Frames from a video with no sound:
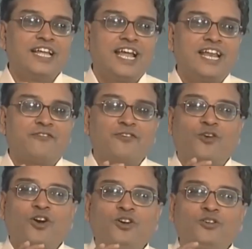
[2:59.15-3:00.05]
And if you
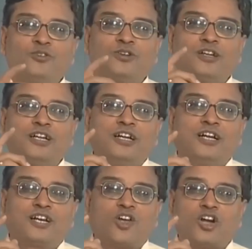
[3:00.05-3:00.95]
want to
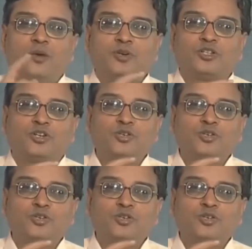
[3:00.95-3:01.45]
uh, talk about the